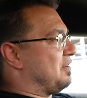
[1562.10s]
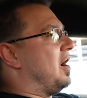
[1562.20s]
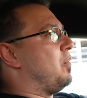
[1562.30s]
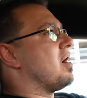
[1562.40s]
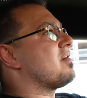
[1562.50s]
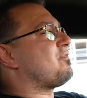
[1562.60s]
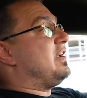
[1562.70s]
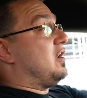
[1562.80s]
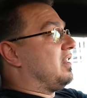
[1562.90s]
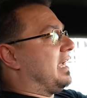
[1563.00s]
know. I want to
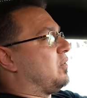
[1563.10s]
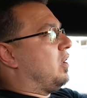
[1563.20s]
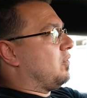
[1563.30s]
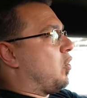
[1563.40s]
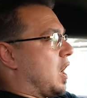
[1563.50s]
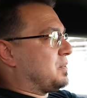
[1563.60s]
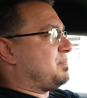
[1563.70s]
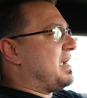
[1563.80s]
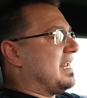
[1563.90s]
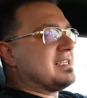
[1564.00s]
feel like what warp
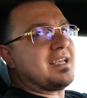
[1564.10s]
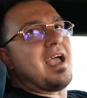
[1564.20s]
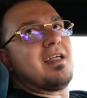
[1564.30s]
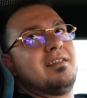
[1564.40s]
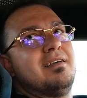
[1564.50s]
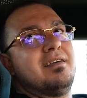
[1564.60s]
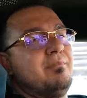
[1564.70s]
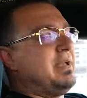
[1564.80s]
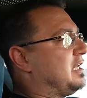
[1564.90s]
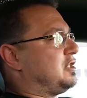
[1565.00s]
speed is
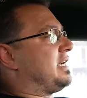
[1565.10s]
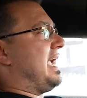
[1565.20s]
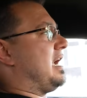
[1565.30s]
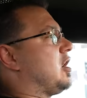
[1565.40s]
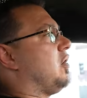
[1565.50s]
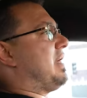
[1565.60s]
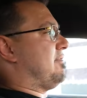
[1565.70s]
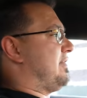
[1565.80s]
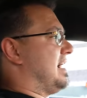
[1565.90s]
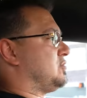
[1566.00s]
again. Because you can't go
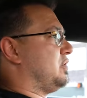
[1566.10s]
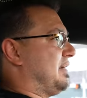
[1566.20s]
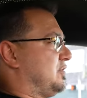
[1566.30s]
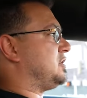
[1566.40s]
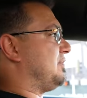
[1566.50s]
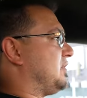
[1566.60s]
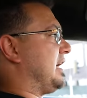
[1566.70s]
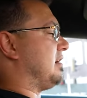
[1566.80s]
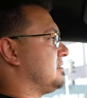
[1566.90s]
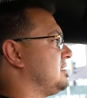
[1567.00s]
that fast when you have to shift the
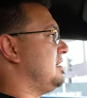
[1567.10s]
gears.